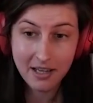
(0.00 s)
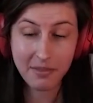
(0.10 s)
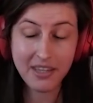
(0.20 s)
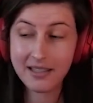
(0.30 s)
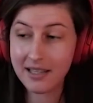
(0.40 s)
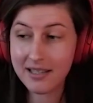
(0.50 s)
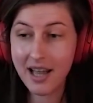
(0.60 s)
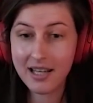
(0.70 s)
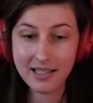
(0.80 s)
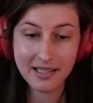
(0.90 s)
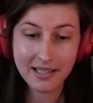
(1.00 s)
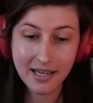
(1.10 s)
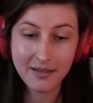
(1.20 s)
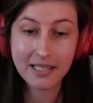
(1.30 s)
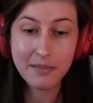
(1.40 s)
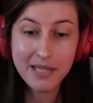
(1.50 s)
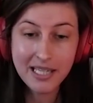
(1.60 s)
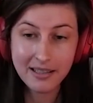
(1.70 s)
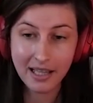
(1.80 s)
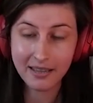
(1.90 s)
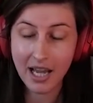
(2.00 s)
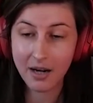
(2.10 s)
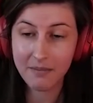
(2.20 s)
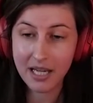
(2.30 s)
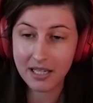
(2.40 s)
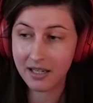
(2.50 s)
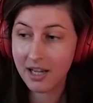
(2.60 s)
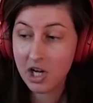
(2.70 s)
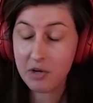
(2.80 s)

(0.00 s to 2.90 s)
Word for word: but that does not necessarily mean that they are making